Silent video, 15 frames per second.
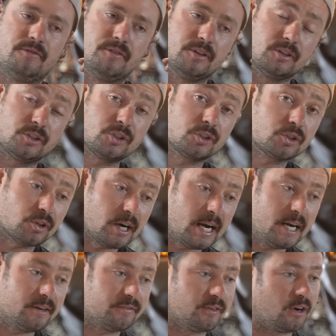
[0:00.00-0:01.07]
for the
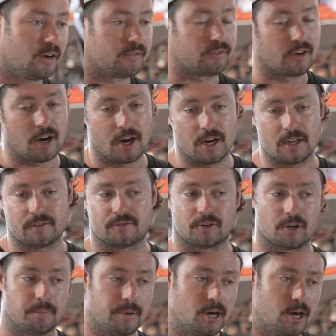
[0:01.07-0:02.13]
street, for off-roading, for
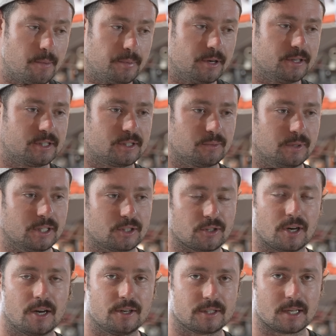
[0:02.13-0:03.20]
a purpose. When you
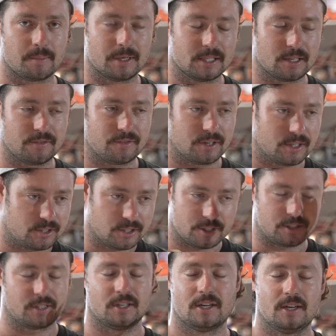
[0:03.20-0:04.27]
try and do something different, it
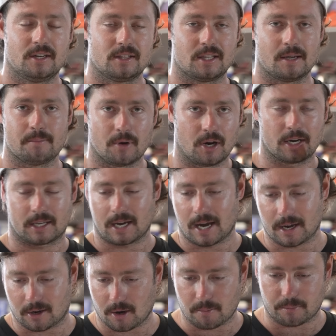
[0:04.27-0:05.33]
just, their mind
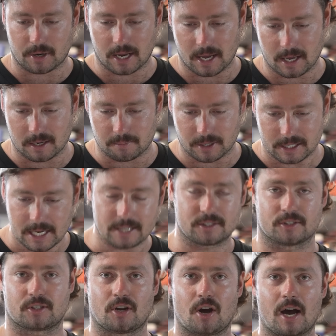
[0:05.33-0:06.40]
can't comprehend. But yes,
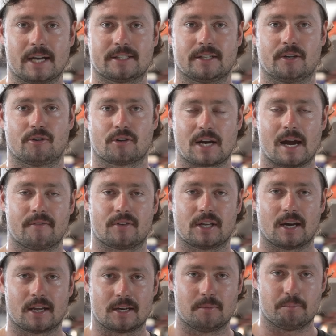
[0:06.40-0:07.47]
it's got a high center of gravity.
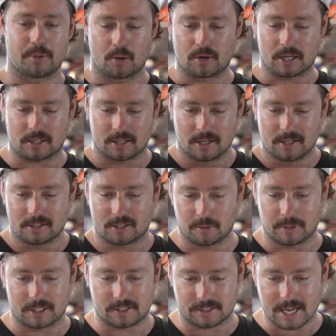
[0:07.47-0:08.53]
I didn't build it to
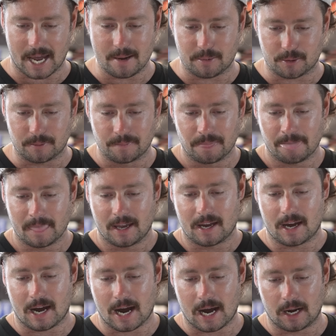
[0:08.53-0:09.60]
be stable.
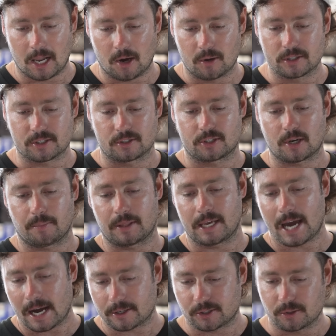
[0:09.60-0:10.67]
Uh, lowers on top of the
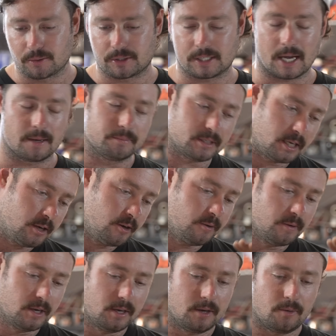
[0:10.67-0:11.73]
axle, same
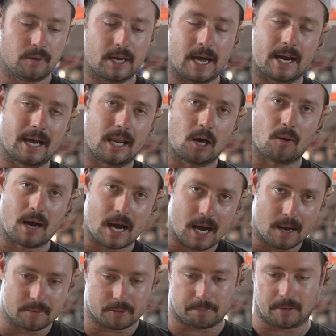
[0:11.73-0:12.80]
deal. We had our lower
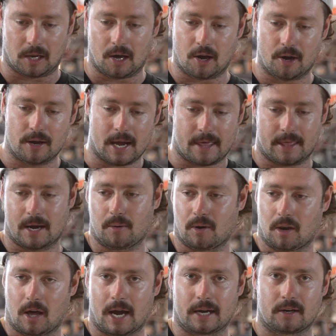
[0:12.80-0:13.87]
arms below and they
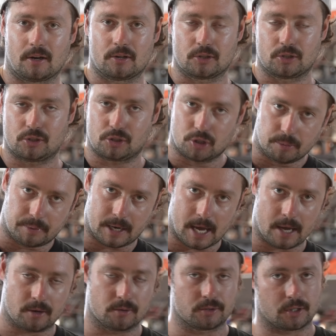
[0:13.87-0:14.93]
were like on a stupid
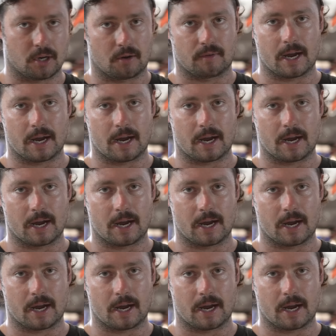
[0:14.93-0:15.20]
angle, so I